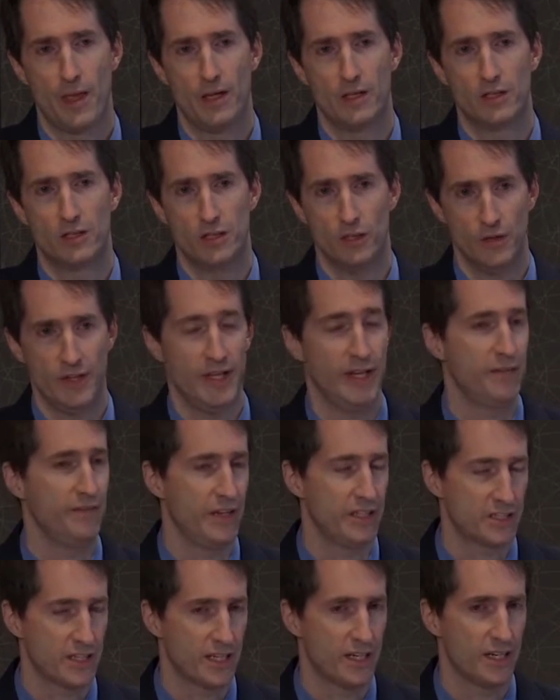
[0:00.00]
So they
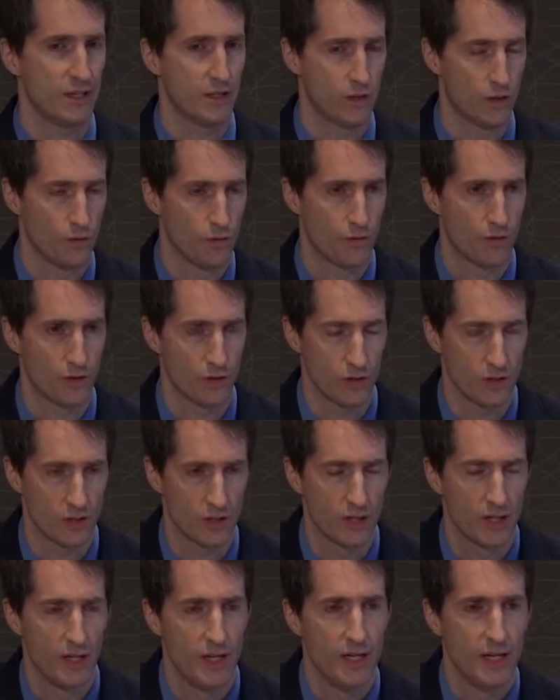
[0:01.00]
investigated a little further,
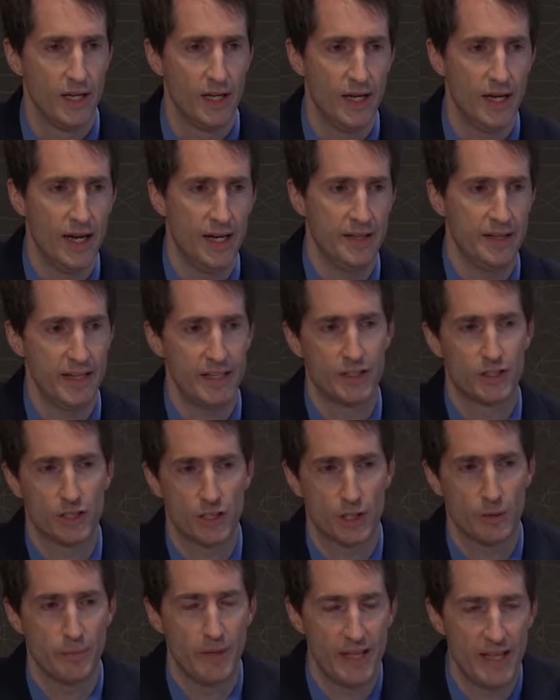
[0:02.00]
and they
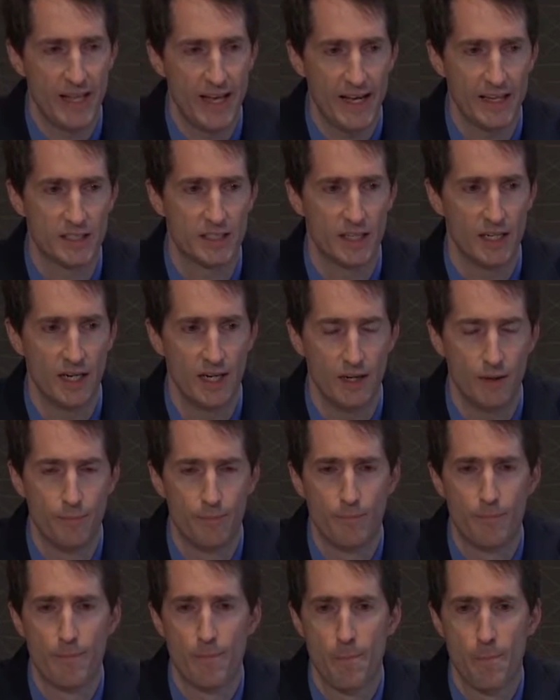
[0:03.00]
determined that, uh,
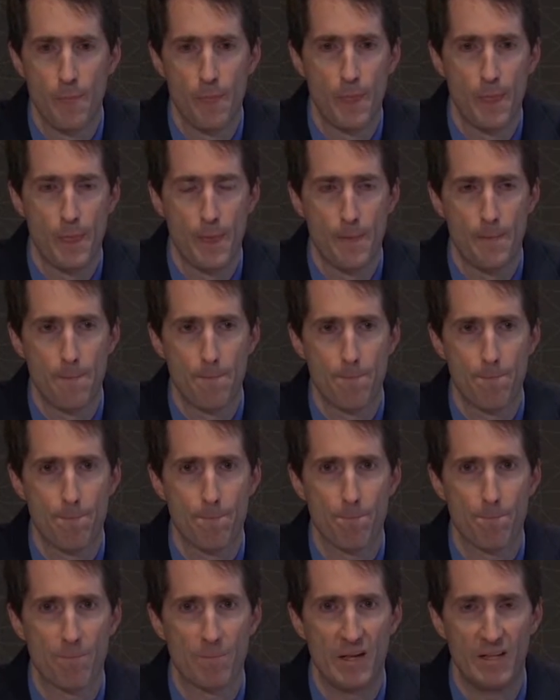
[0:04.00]

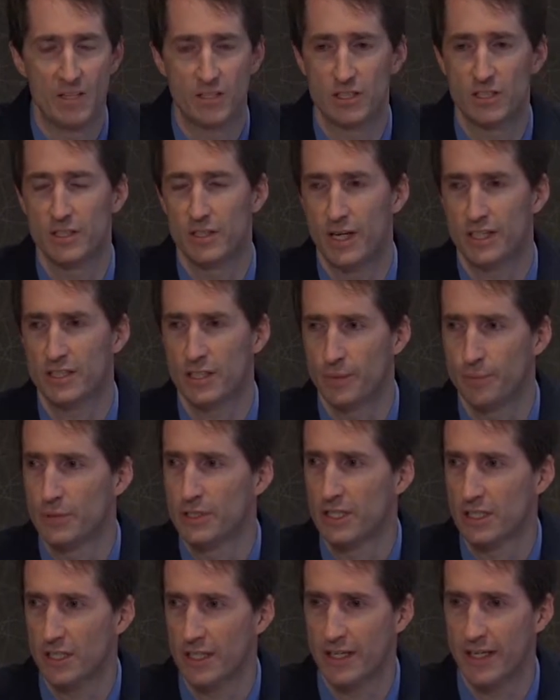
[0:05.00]
and this is actually a
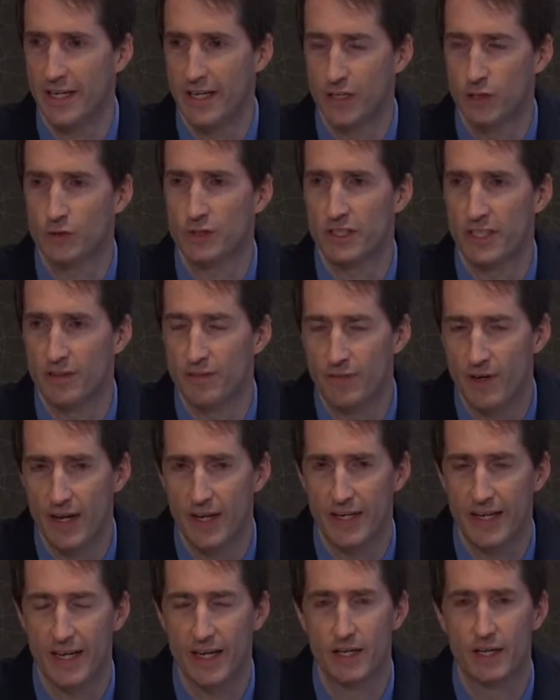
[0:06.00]
particularly interesting
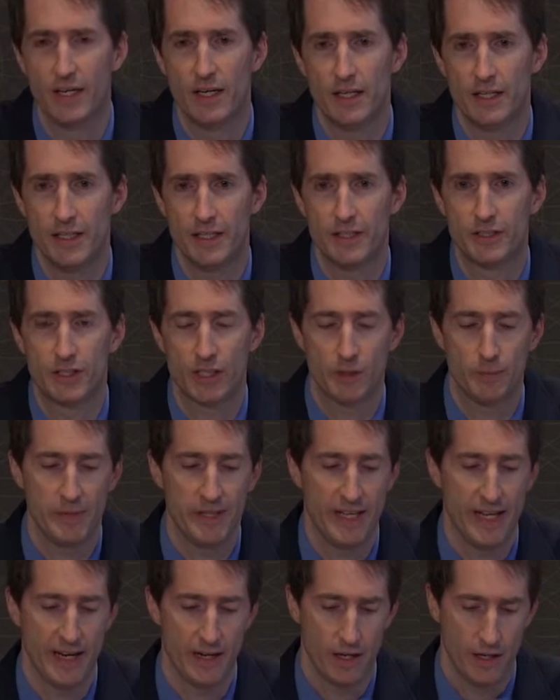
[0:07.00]
finding. They determined
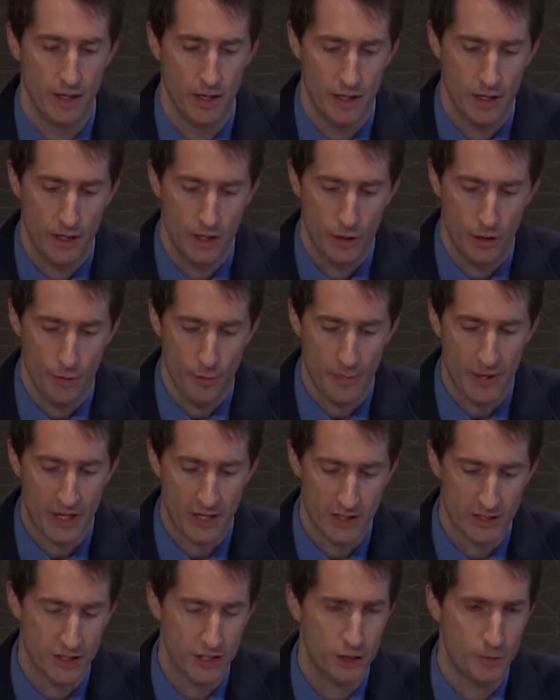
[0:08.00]
that
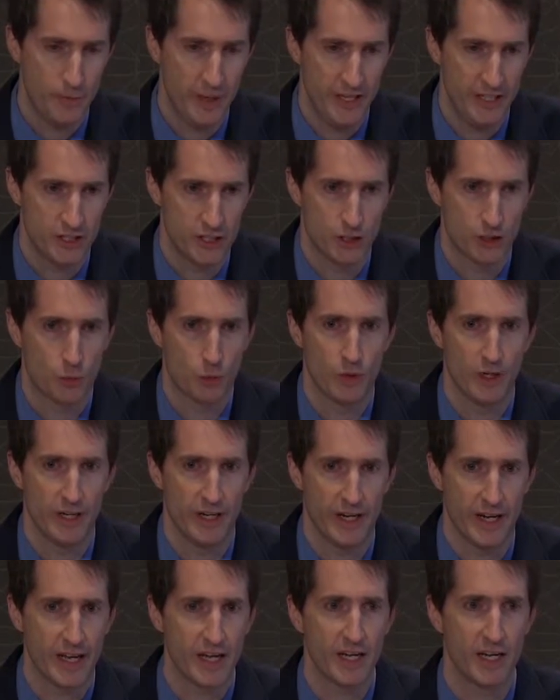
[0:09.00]
because these patients were in an
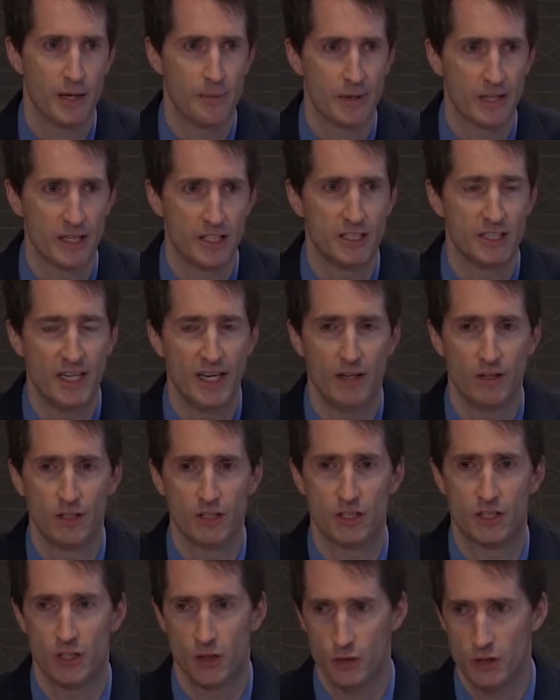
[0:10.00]
economically challenged,
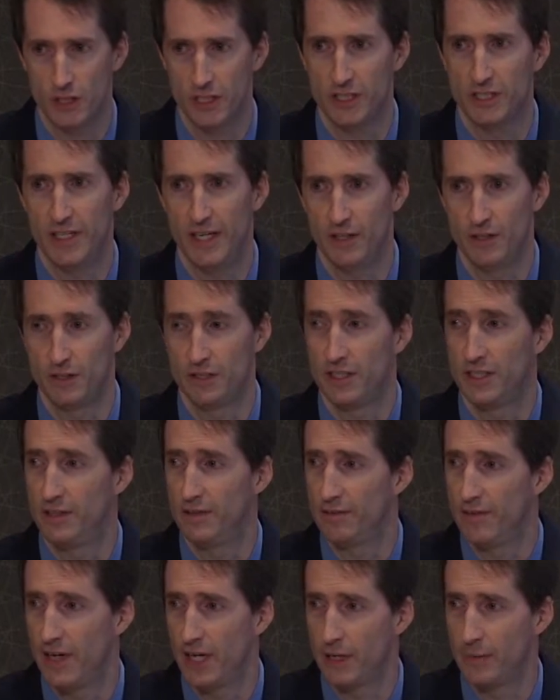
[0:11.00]
socially challenged
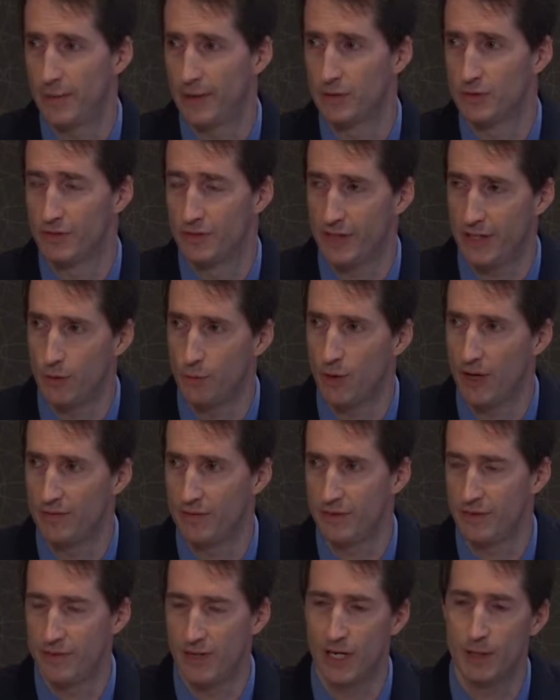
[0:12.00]
environment, it was a very rough
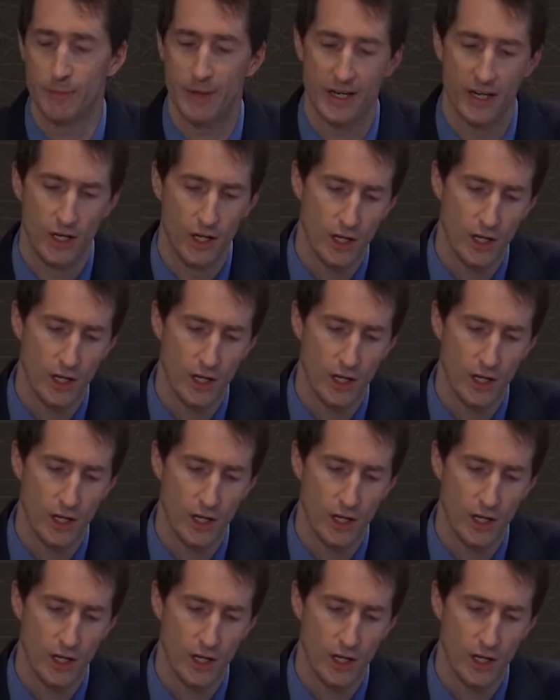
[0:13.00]
environment.